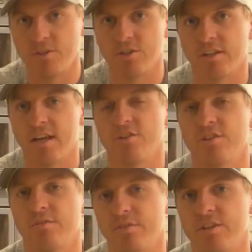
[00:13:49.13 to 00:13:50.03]
that you're
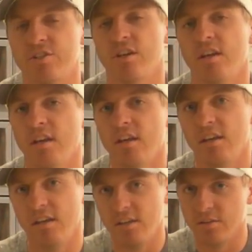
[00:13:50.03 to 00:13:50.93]
catching fish
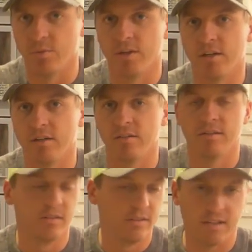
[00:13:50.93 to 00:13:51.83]
in the winter,
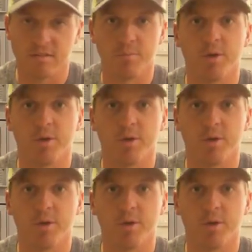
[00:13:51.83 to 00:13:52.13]
that's a